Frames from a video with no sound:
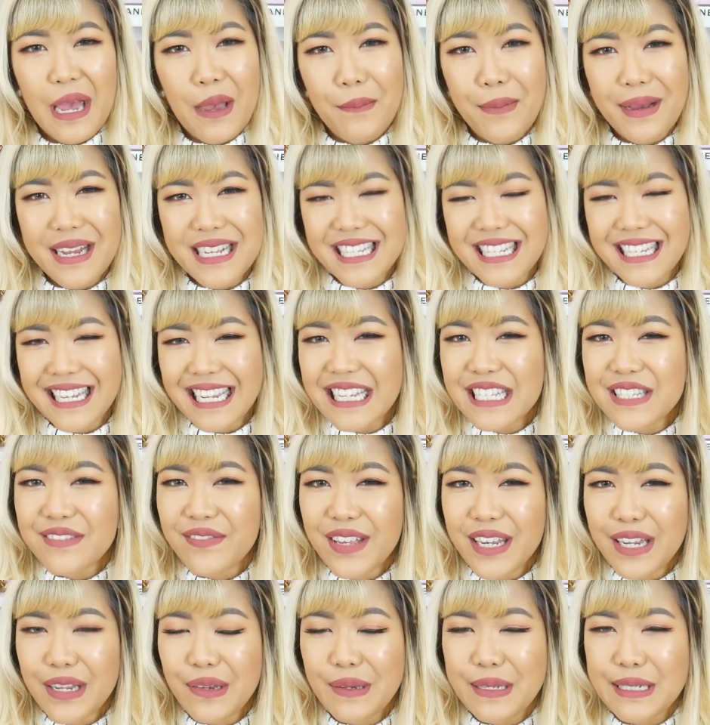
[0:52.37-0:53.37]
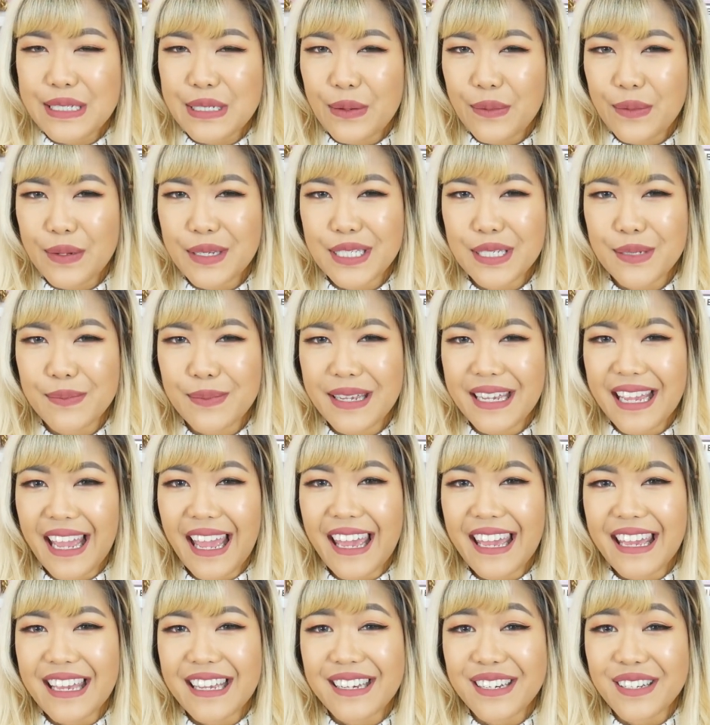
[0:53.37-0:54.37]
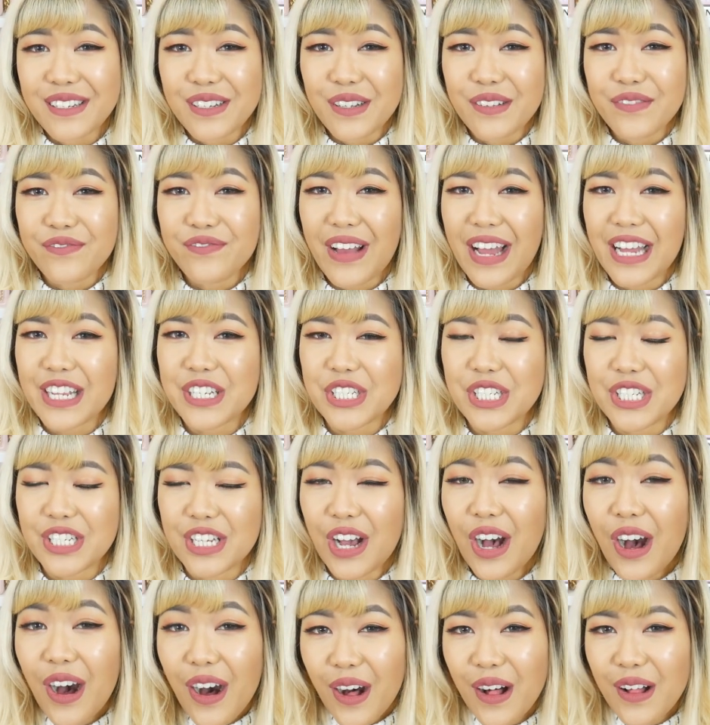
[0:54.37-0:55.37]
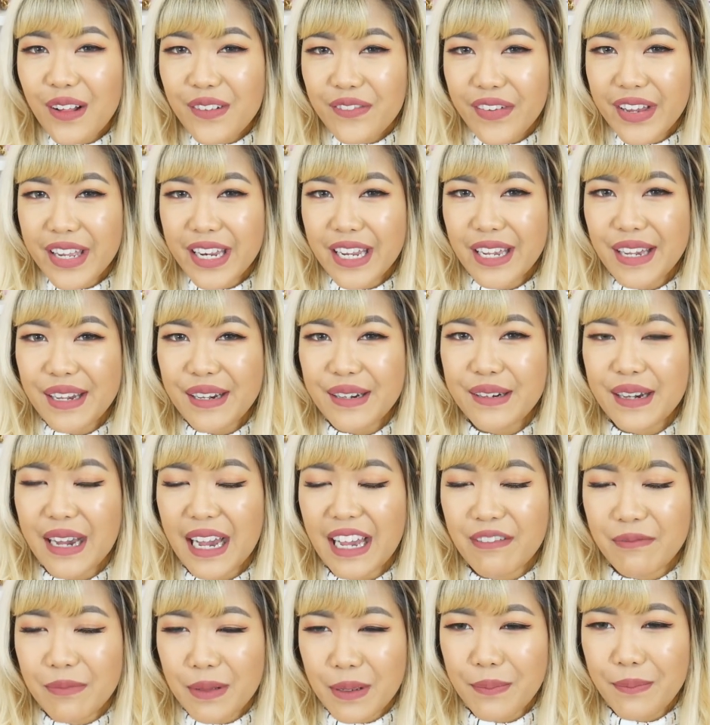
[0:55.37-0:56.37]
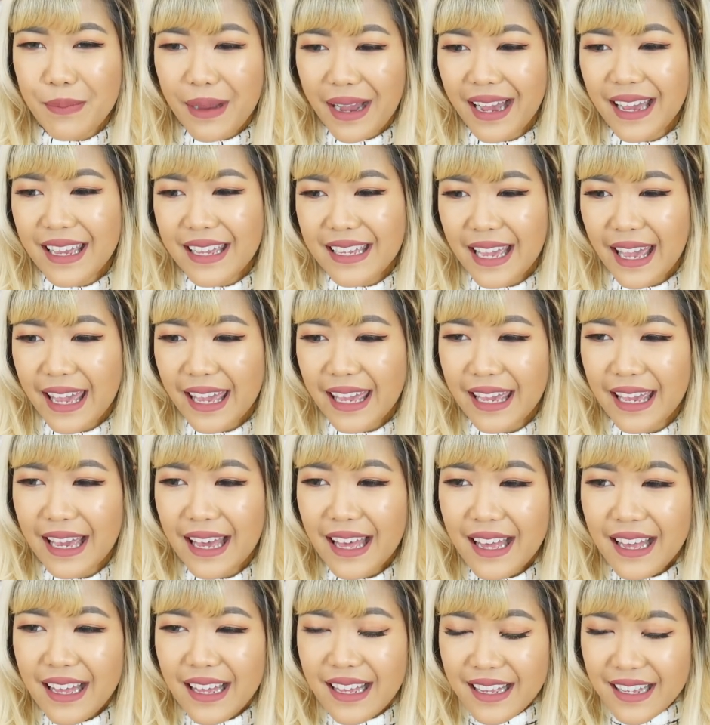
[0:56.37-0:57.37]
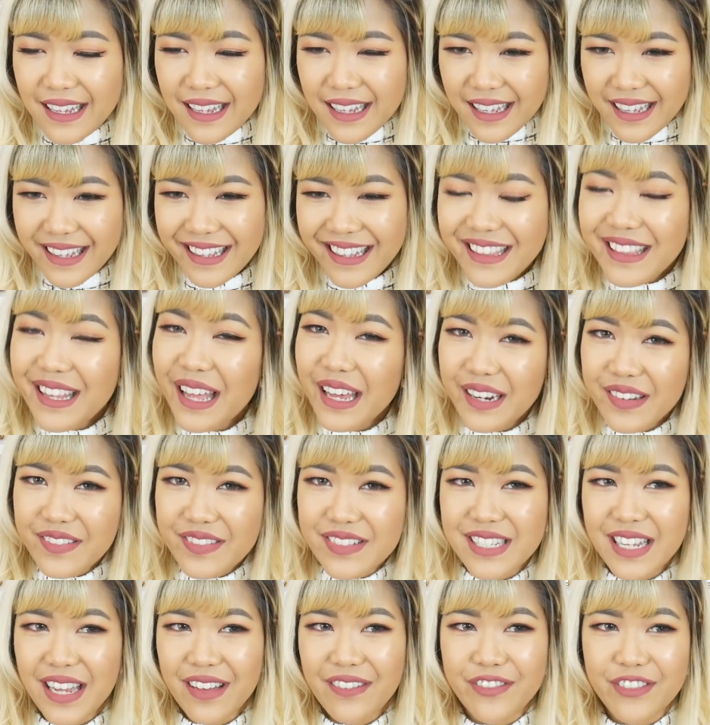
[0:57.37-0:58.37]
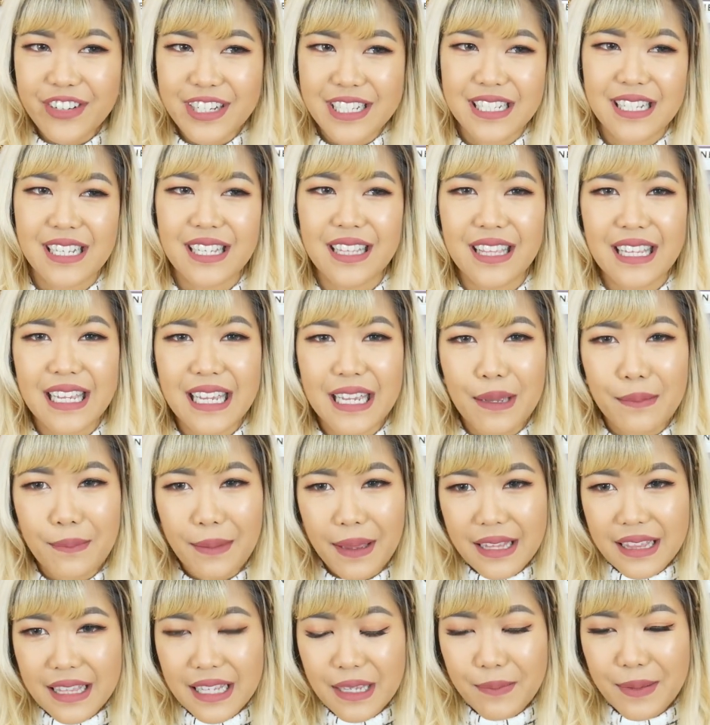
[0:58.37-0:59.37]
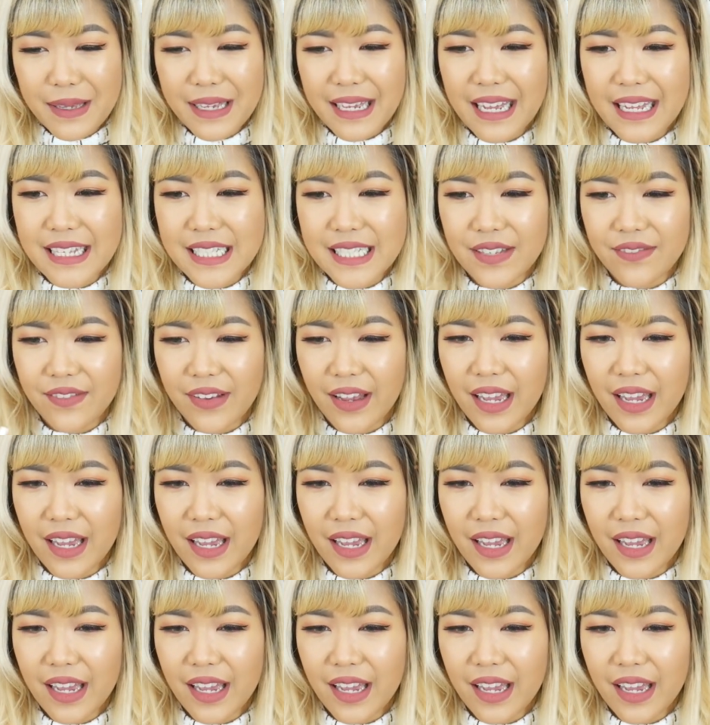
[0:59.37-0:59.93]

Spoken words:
But today's video is going to be a good old-fashioned haul video. I've been buying a lot of stuff recently, mainly because I've